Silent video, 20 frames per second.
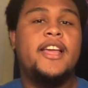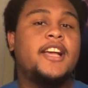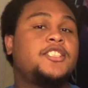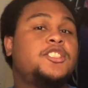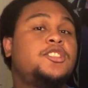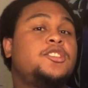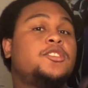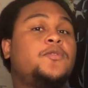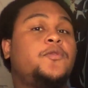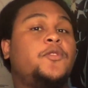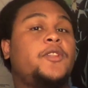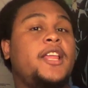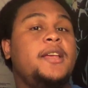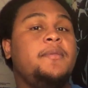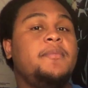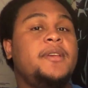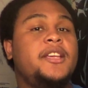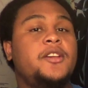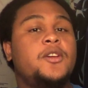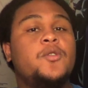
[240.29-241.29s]
Next is
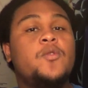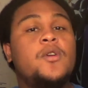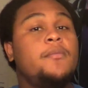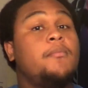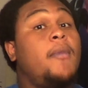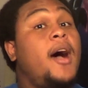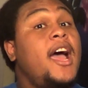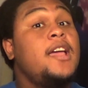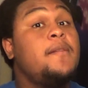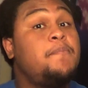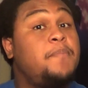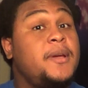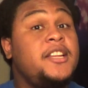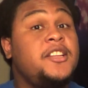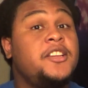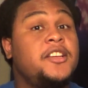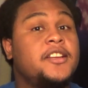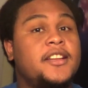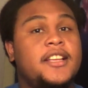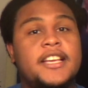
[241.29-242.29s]
Fremy, who in my
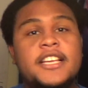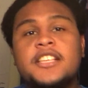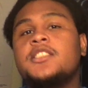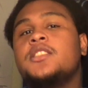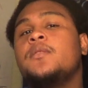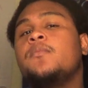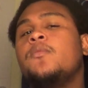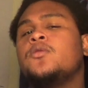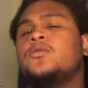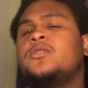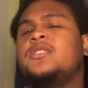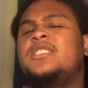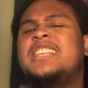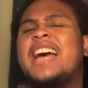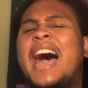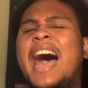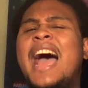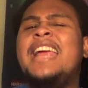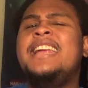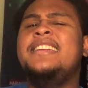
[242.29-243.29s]
opinion is the most
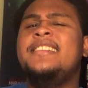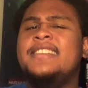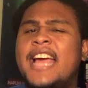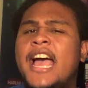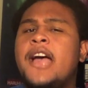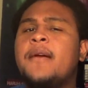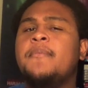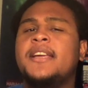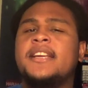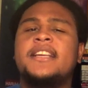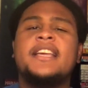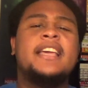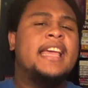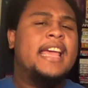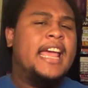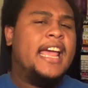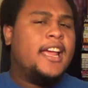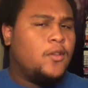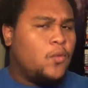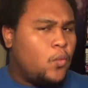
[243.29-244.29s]
dynamic
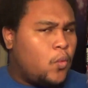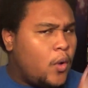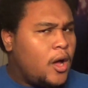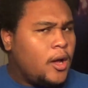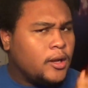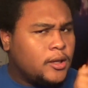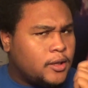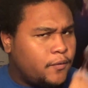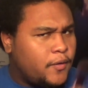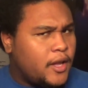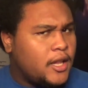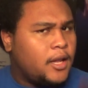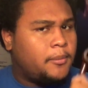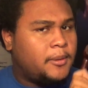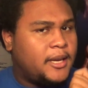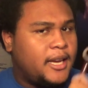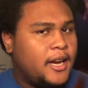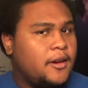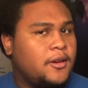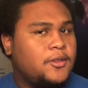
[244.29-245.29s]
and
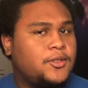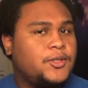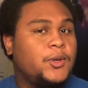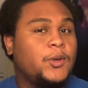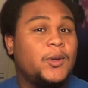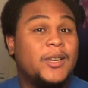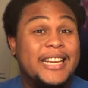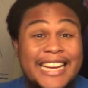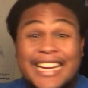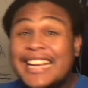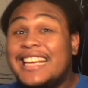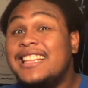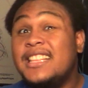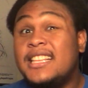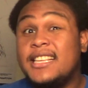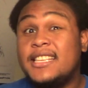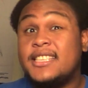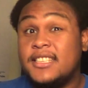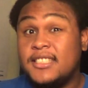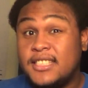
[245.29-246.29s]
well-developed character in
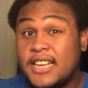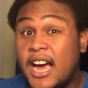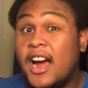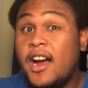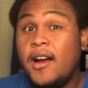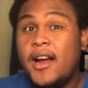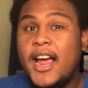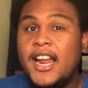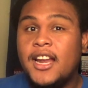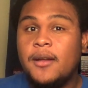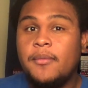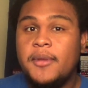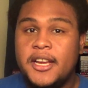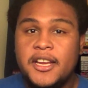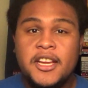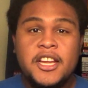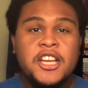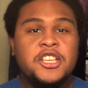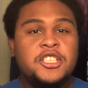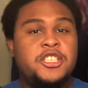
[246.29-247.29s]
this entire anime.